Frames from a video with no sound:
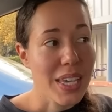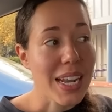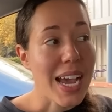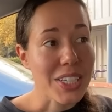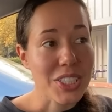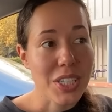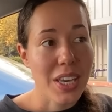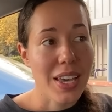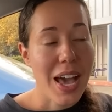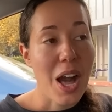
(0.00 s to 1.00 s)
It
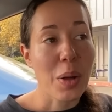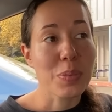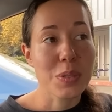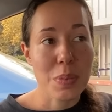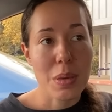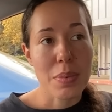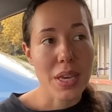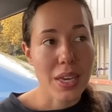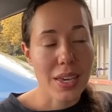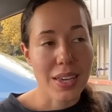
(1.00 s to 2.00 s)
actually helps me
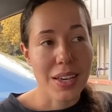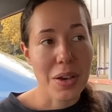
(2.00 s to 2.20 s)
be